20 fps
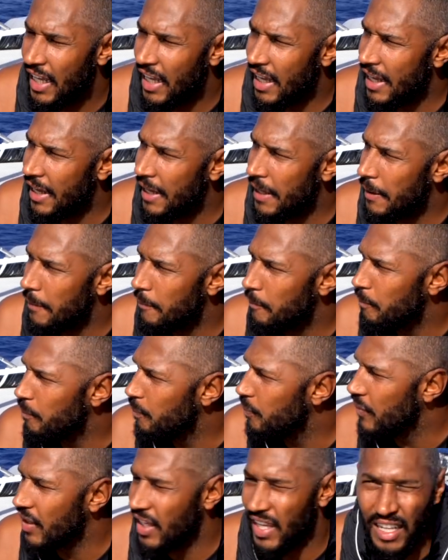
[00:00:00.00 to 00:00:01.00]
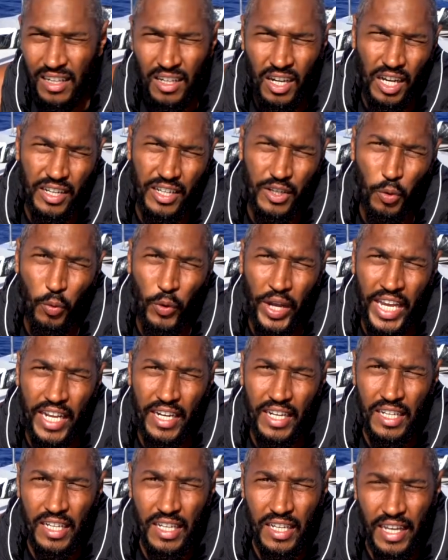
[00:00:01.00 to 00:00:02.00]
It got caught in the
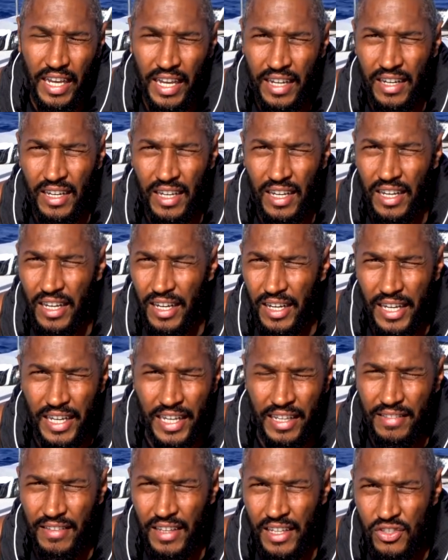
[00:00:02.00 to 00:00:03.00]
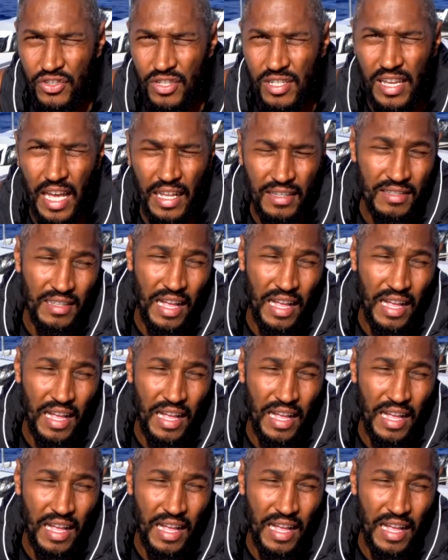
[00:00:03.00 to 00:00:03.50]
wind, and just got